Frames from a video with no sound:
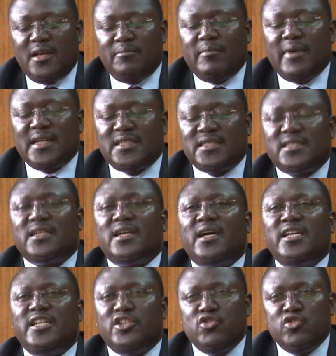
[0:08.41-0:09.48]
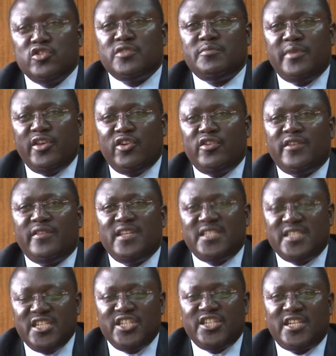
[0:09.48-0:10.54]
but uh, it goes beyond the
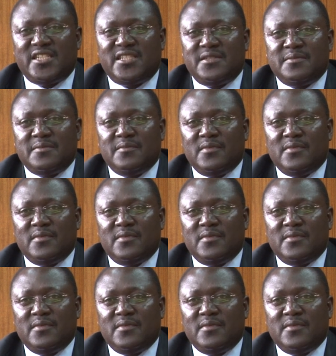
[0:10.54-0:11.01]
seizures.